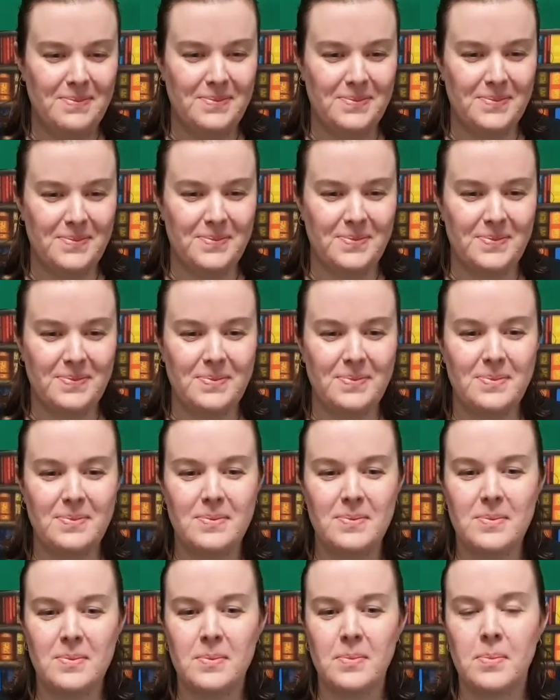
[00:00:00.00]

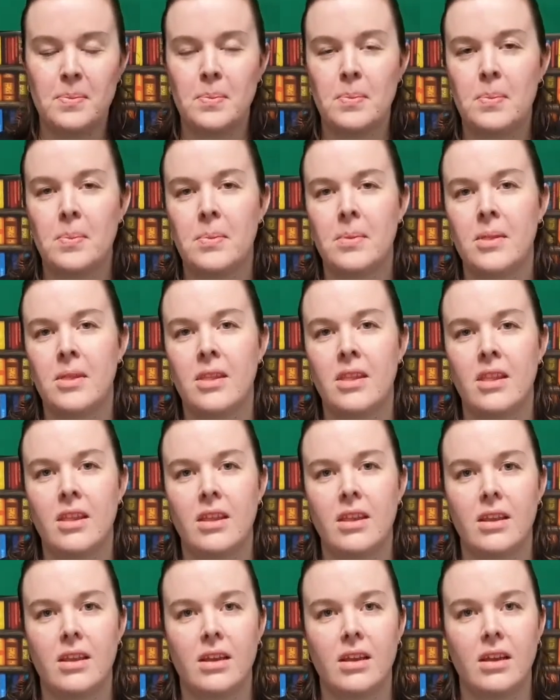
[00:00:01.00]

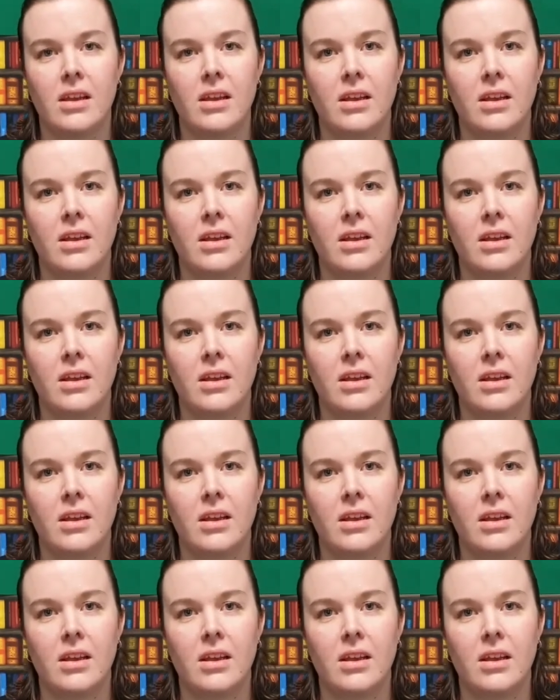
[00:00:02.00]
No one is speaking in this clip.